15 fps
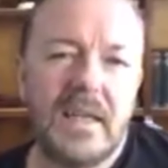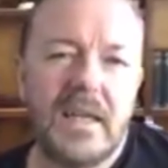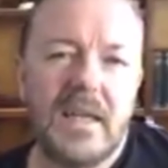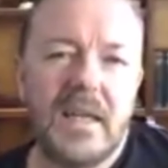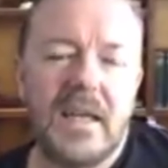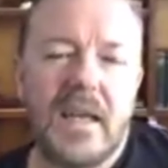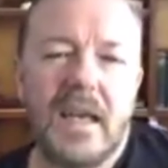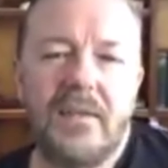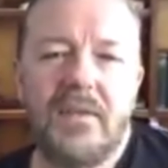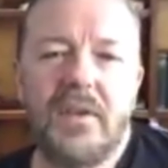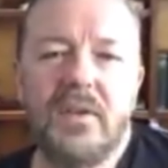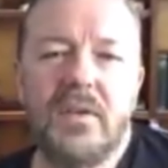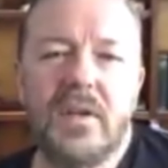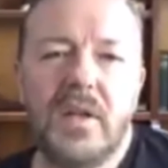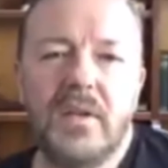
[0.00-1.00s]
If you
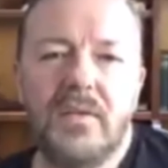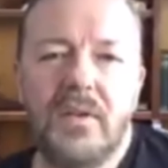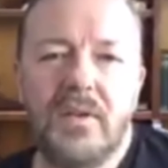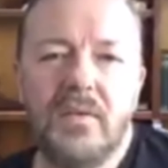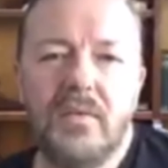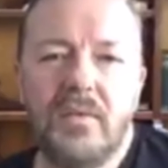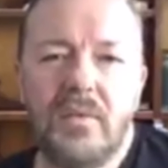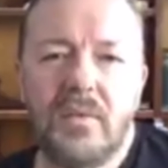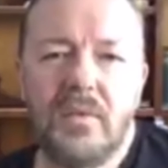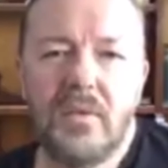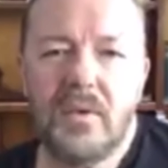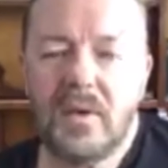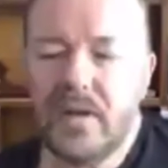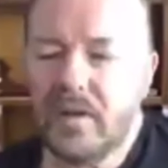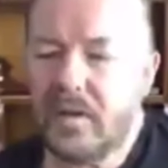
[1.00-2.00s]
if you,
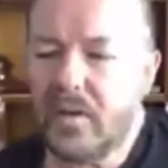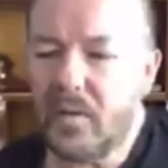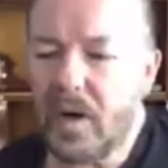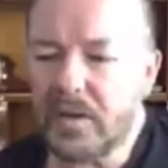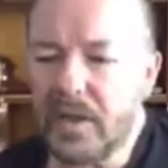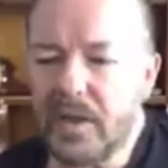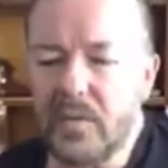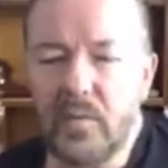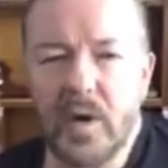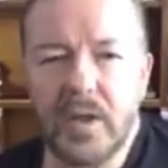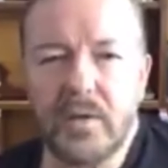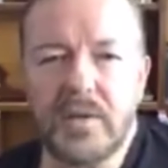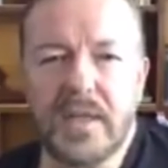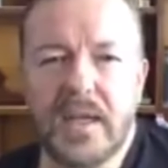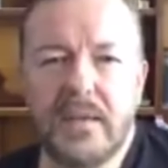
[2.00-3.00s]
I don't know why you
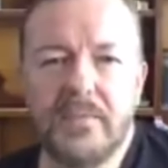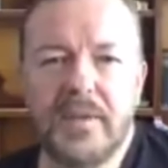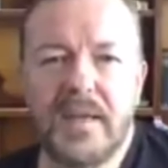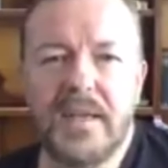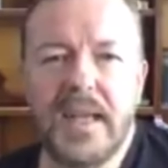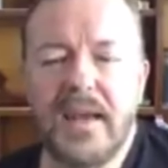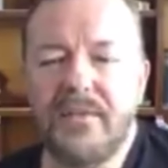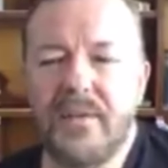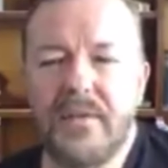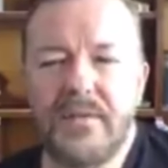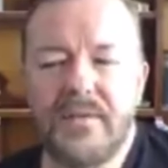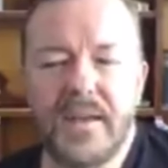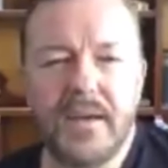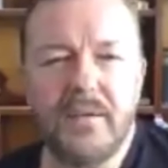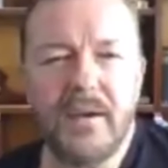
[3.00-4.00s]
take them to never
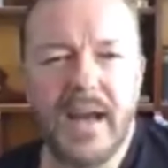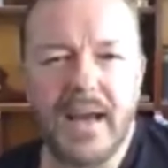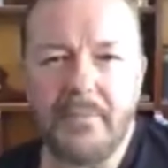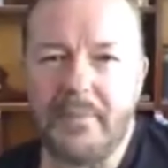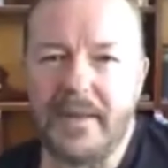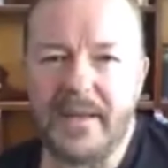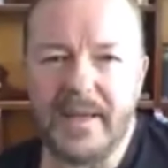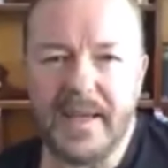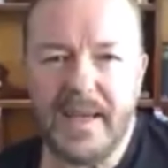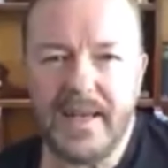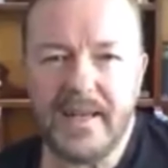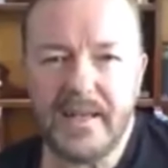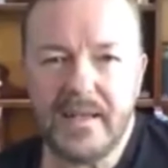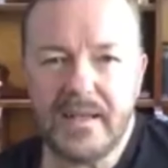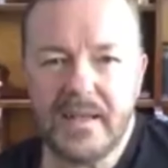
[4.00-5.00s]
feel happy again.
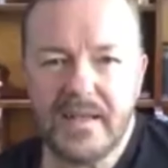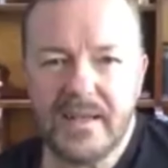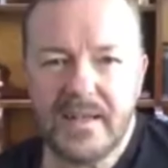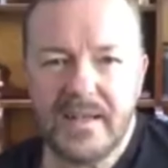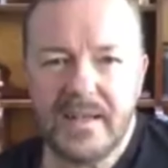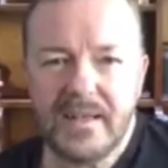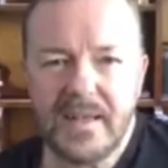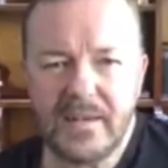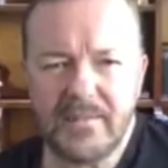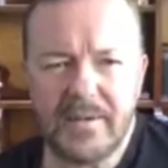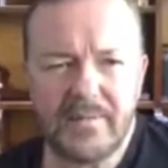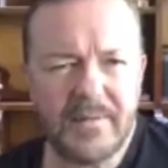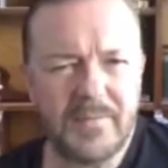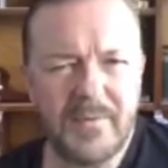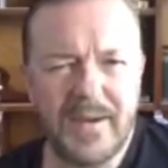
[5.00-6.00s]
That'd be a bit
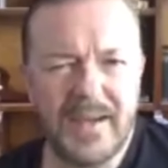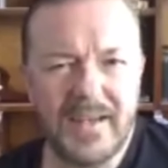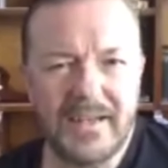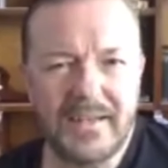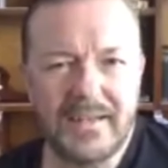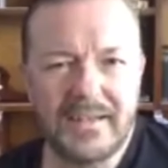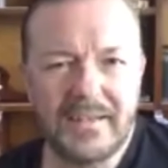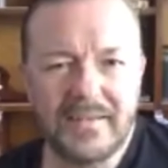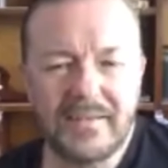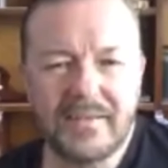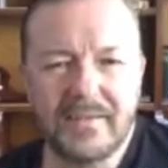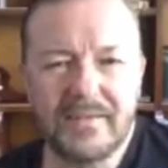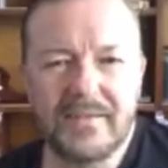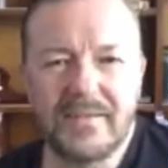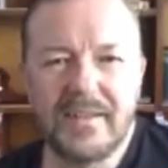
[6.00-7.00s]
weird.
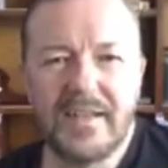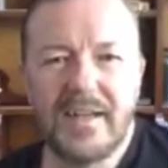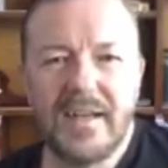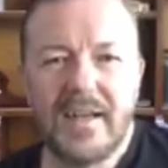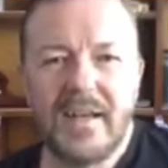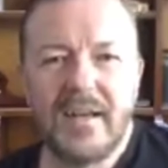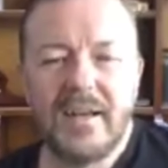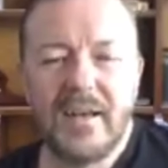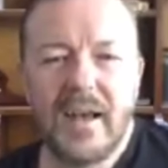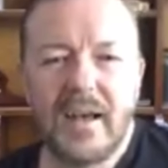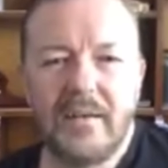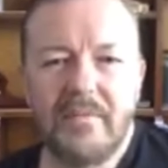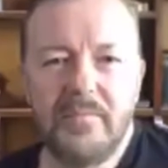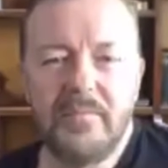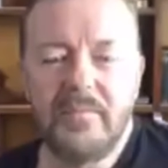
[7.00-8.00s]

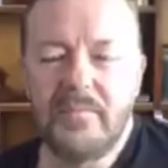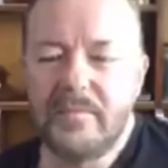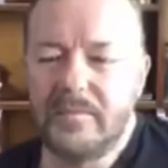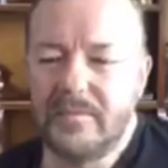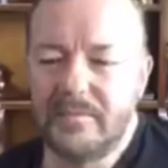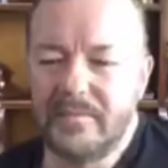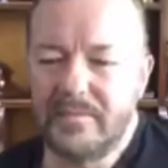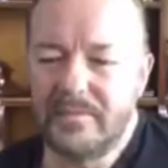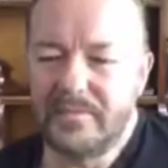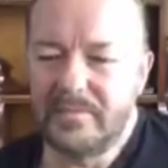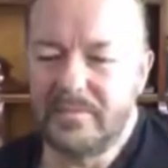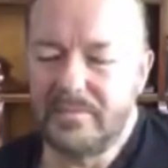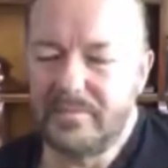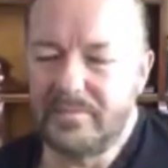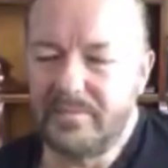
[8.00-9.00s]
Um,
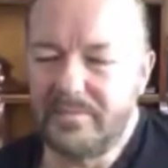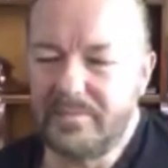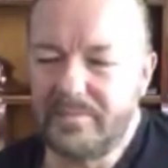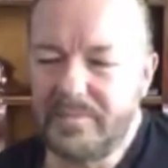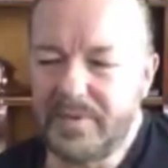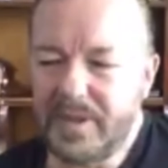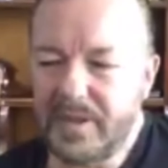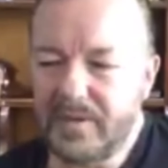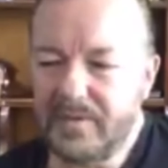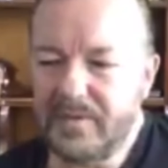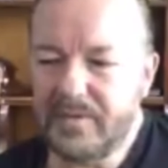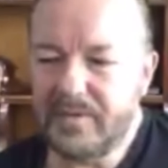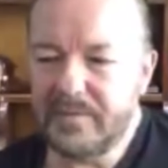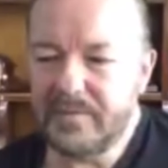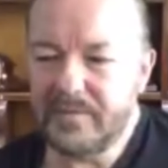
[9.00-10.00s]
so
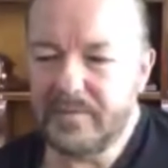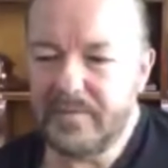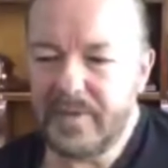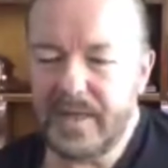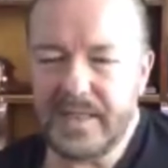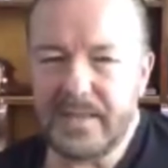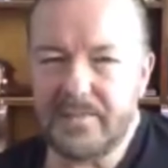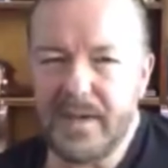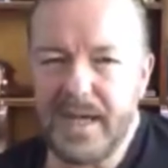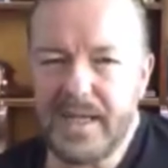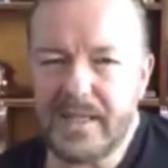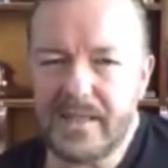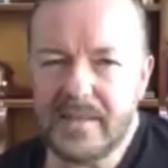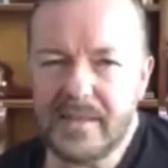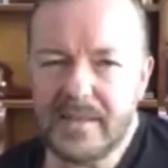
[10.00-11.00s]
it
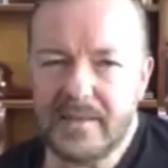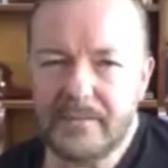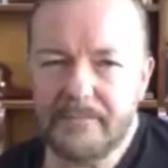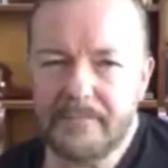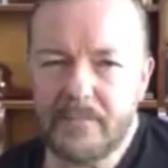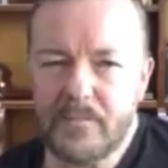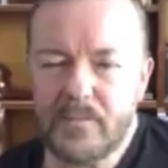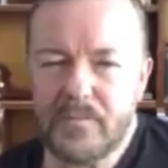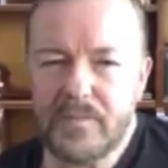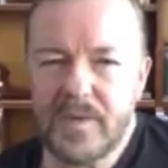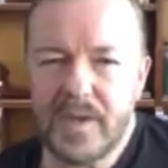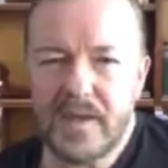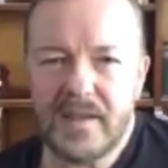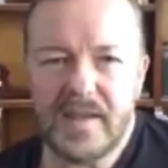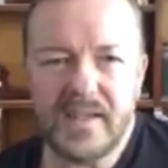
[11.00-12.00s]
depends.
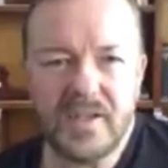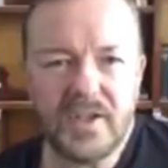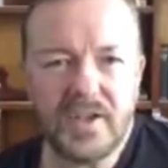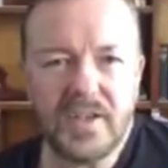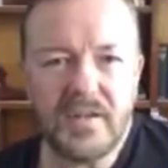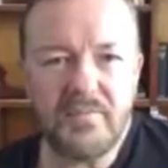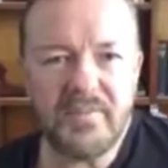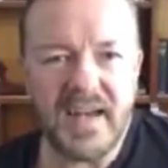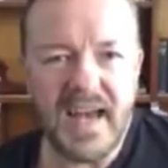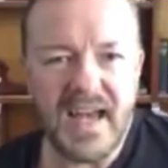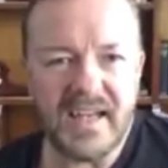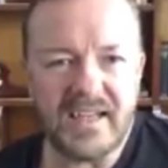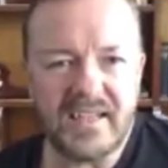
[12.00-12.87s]
There's good and bad.